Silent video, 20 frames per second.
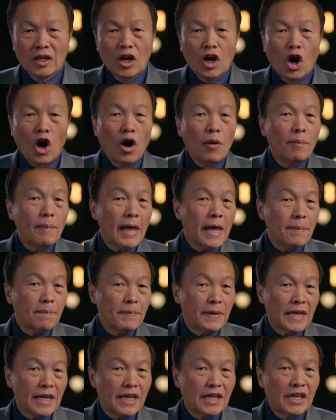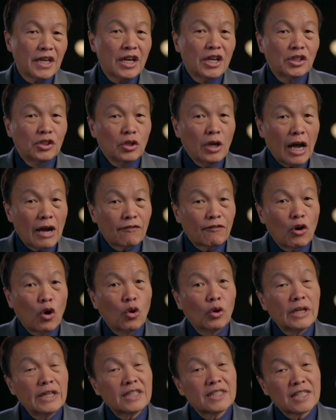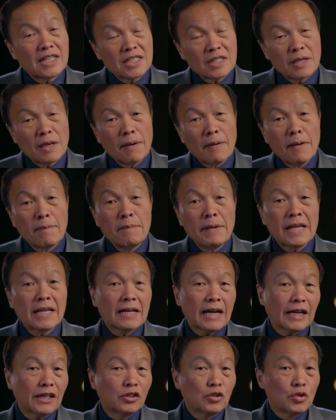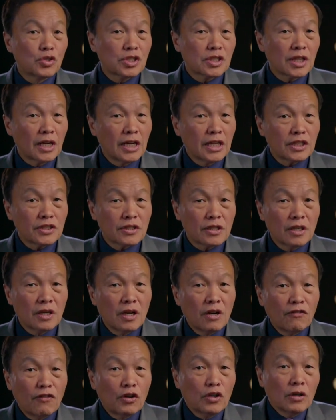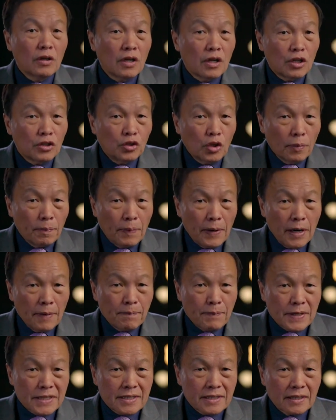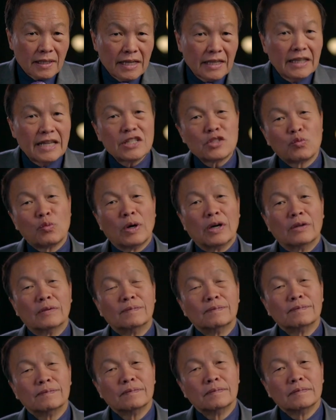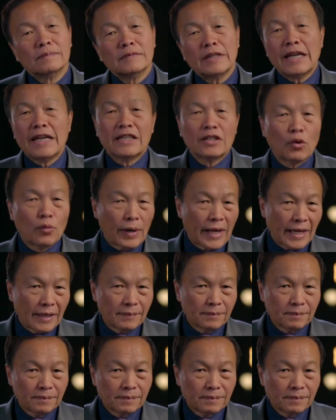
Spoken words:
or maybe you have only just begun to search for your purpose in this world. Either way,